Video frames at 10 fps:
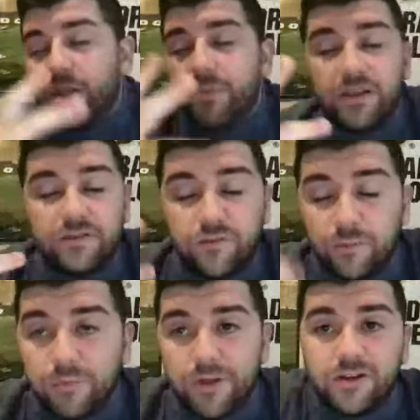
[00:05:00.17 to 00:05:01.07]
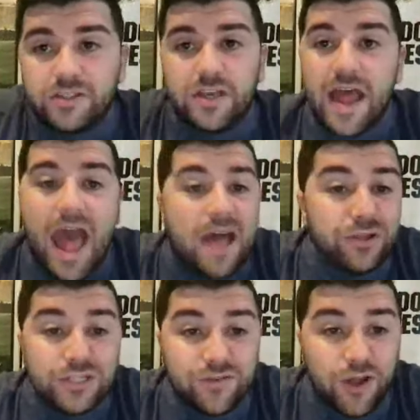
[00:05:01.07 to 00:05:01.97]
or one of the best football players and
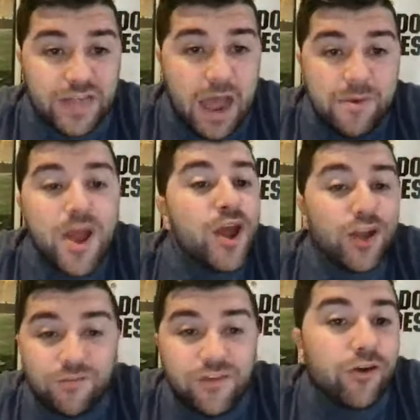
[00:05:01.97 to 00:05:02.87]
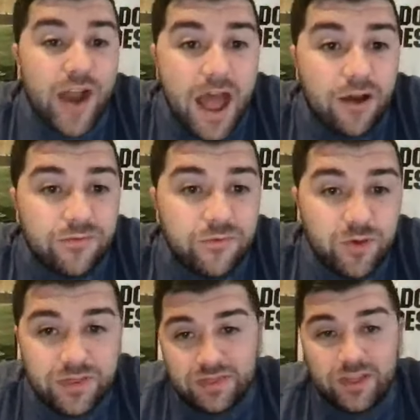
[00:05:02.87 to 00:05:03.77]
athletes of all time could figure it out
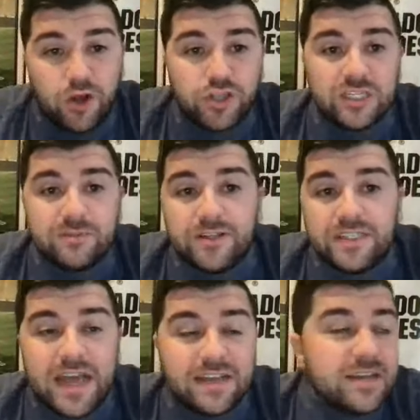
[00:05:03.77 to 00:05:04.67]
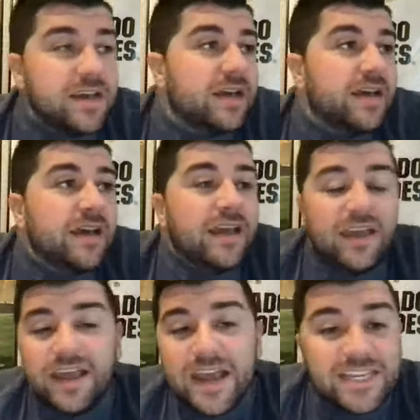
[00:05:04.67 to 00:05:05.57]
with the coaching experience he has.
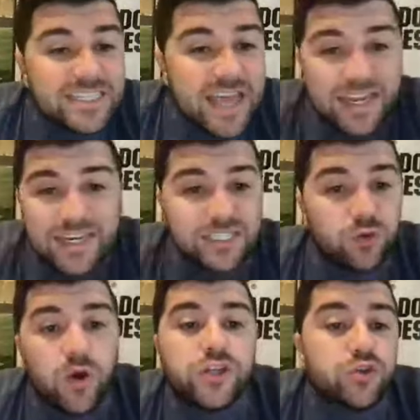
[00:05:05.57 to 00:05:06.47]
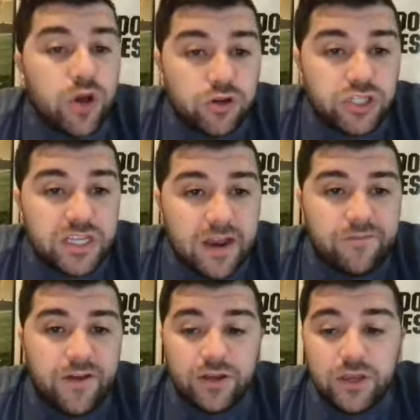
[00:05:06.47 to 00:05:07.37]
He has said he doesn't want to coach in the
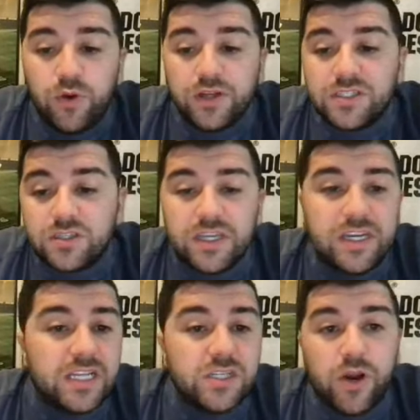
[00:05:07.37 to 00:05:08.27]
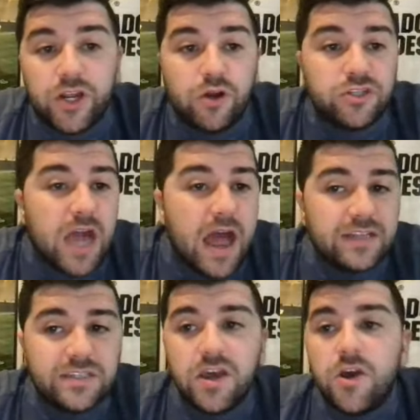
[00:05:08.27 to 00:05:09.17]
NFL. He doesn't want to coach
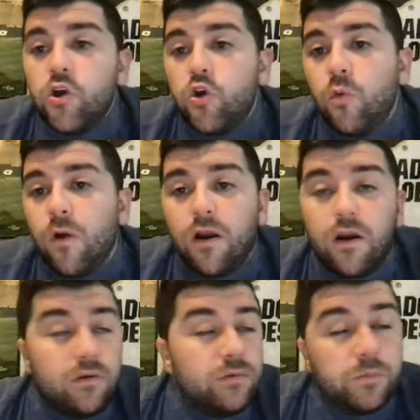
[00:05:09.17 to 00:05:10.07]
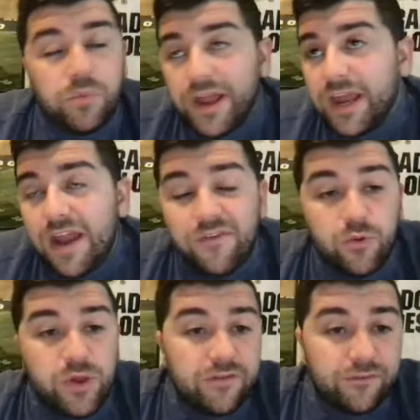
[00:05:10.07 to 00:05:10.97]
guys who are playing
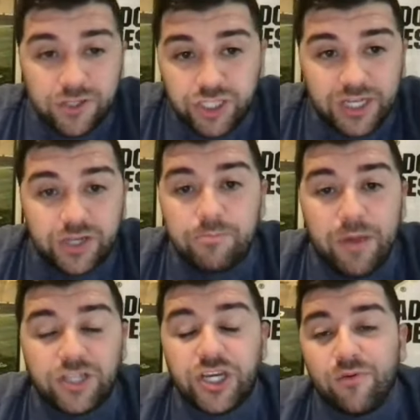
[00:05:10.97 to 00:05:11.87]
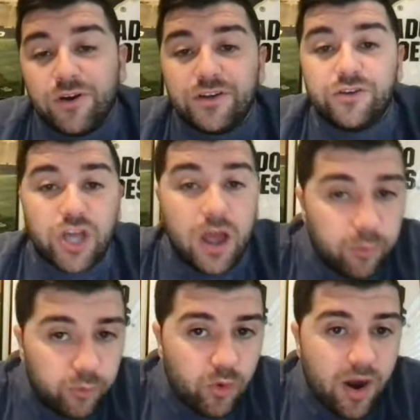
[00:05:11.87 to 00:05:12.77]
every week for a paycheck where it's their
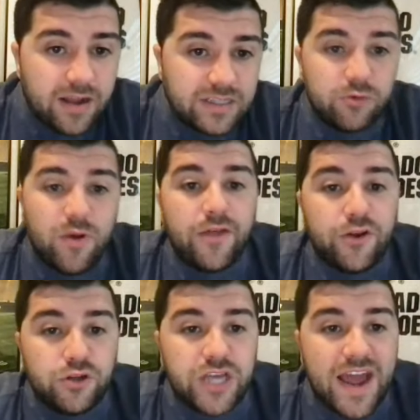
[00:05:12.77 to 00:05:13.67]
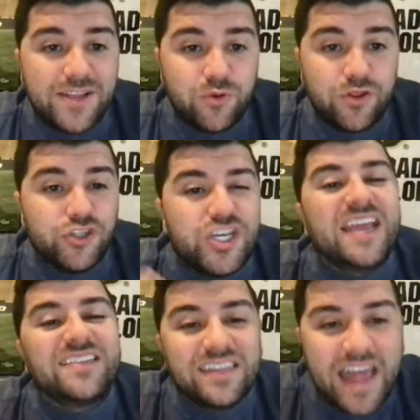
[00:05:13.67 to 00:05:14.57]
job, whereas he'd rather coach guys where they're
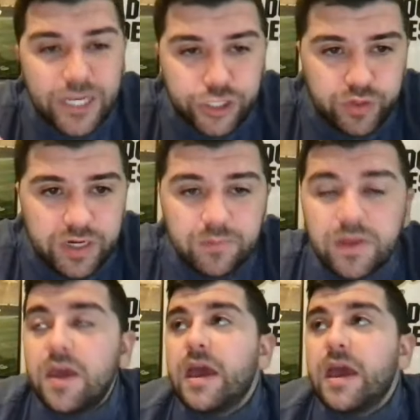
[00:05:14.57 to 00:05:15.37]
chasing that dream.